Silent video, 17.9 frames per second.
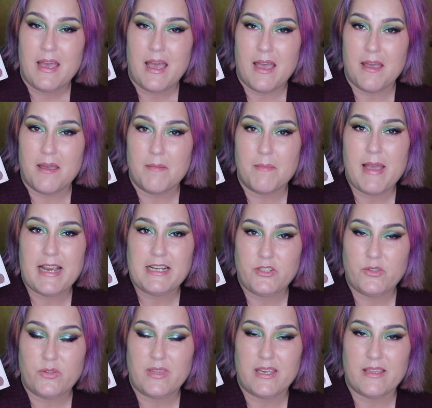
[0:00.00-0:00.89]
Um, I
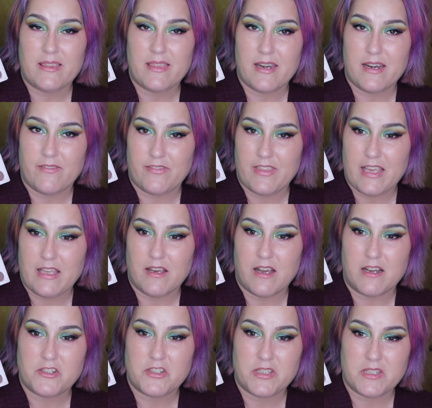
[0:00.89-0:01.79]
do think that if they
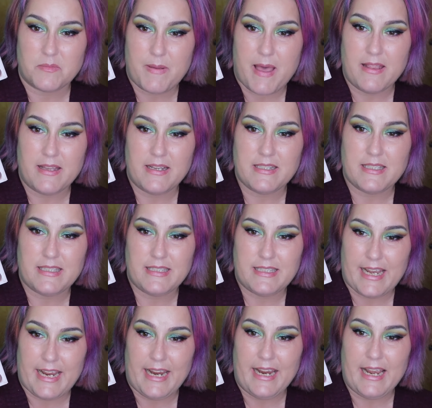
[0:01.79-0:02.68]
launched this palette
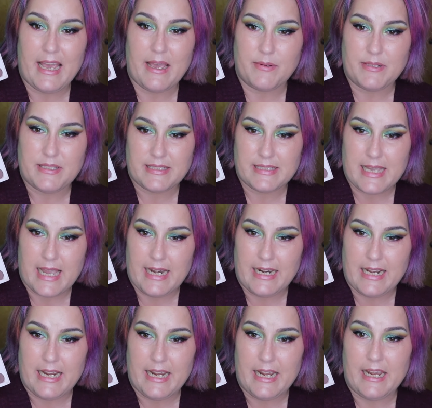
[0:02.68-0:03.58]
today, I would
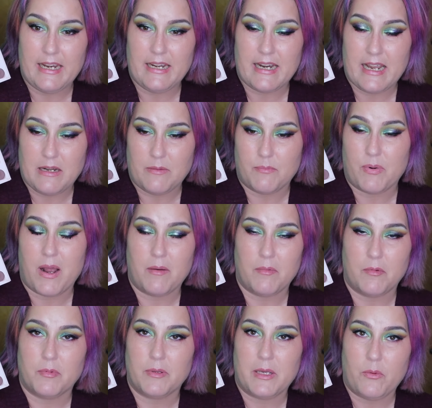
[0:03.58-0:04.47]
side eye it and I'd
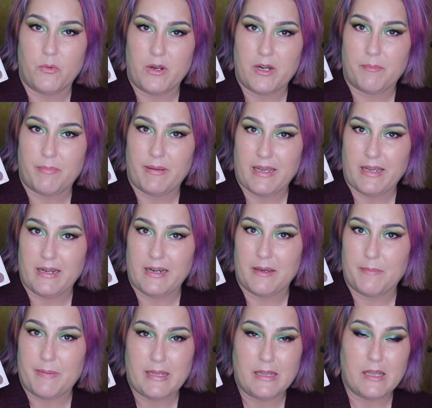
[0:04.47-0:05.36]
probably want to pick it
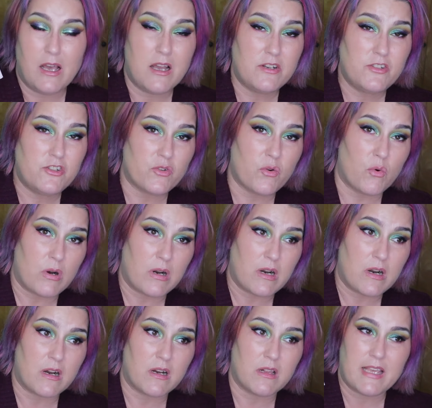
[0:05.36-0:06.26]
up at launch
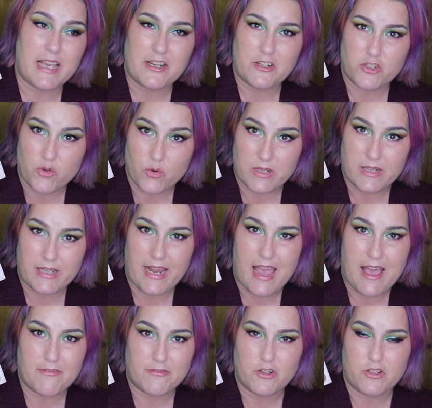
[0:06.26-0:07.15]
or like shortly
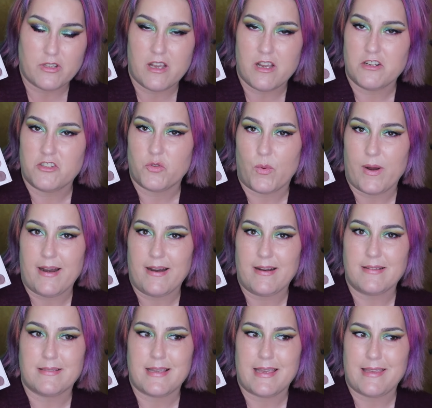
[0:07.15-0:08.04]
after launch.
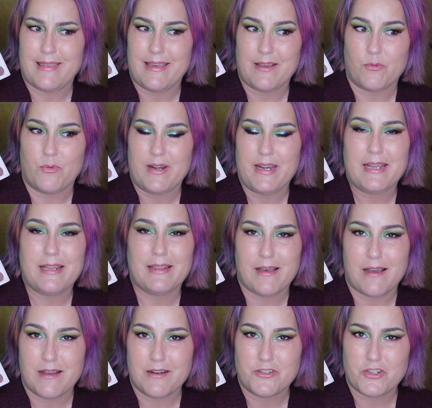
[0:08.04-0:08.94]
Whereas I think when it
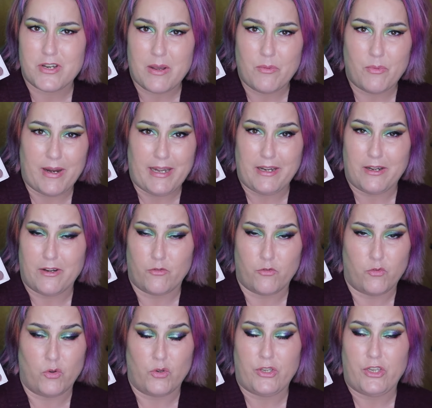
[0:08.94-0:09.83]
launched, I waited a
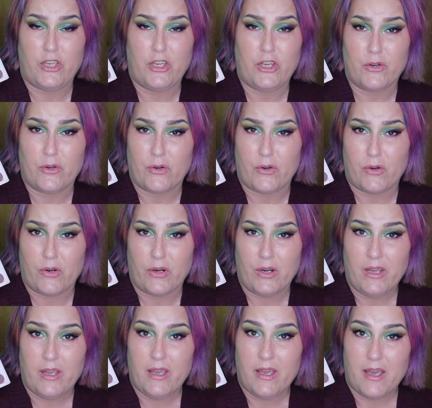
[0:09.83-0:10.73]
full year,
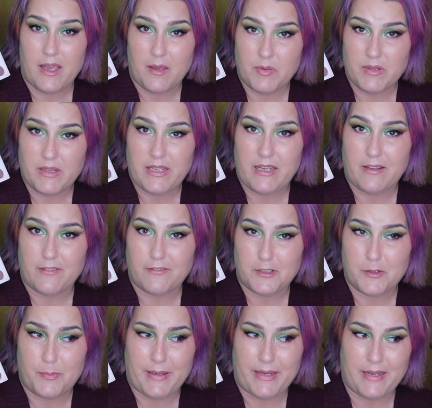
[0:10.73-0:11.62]
I believe,
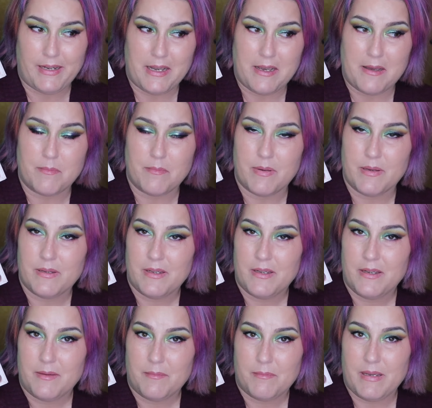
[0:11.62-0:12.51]
to pick it up
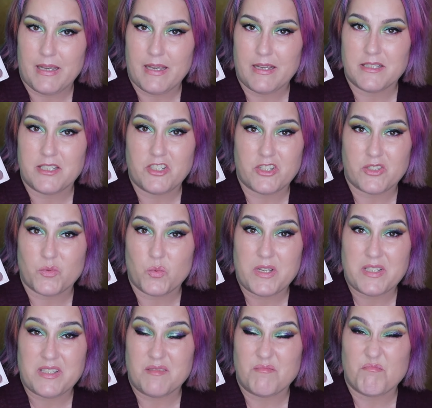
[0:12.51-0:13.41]
because it just
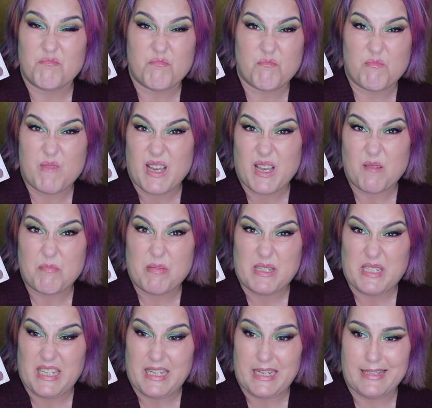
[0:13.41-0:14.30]
wasn't my cup of
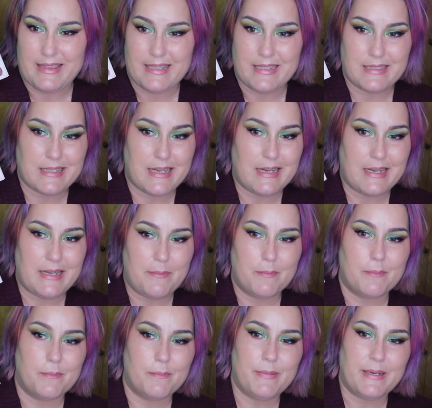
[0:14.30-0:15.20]
tea at the
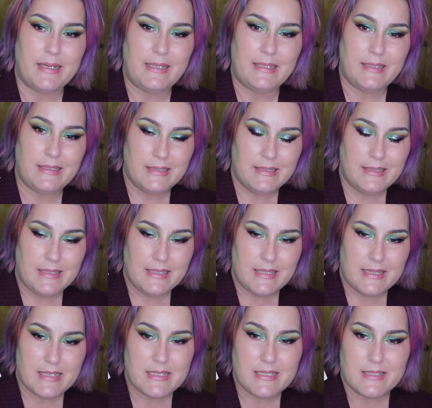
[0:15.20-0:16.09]
time. But
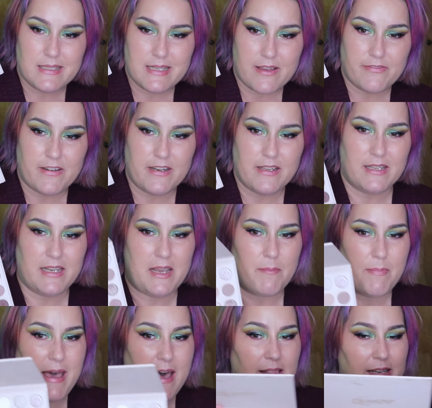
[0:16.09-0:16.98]
this is definitely
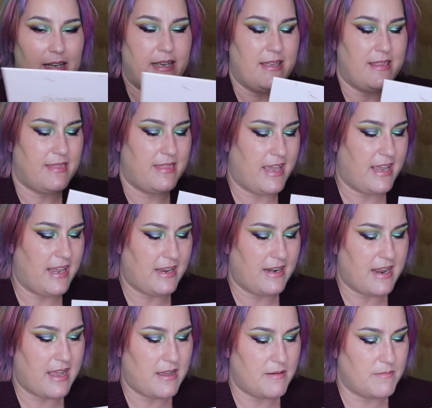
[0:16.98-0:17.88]
a palette
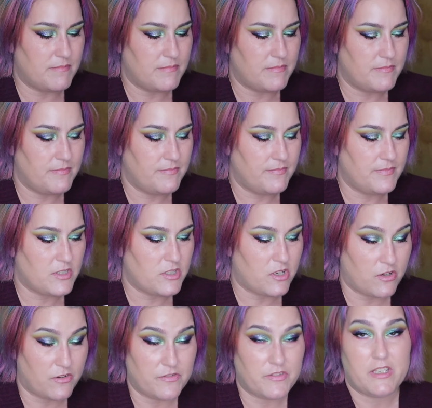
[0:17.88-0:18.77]
that um,
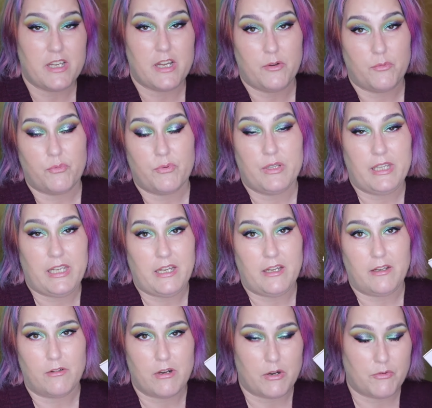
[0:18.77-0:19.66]
serves a
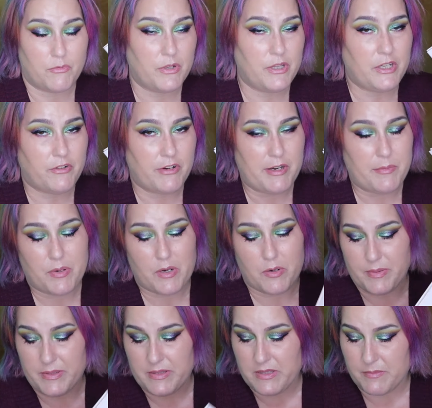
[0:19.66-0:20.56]
really a really great
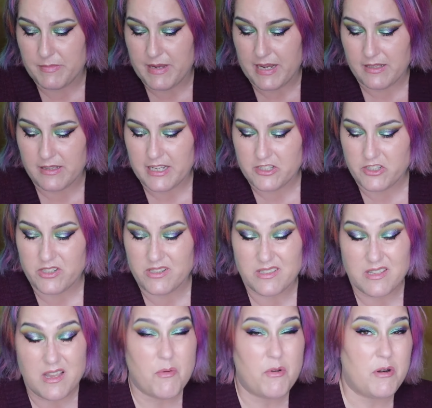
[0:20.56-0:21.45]
purpose in my collection.
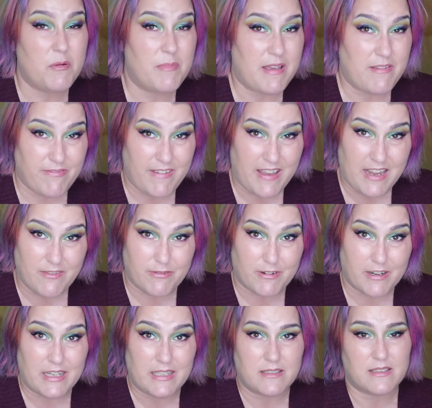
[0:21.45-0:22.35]
It's not one of my
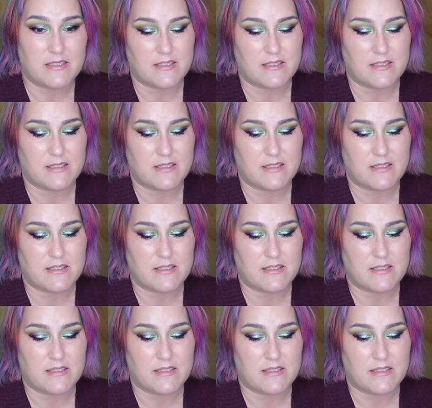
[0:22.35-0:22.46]
favorites.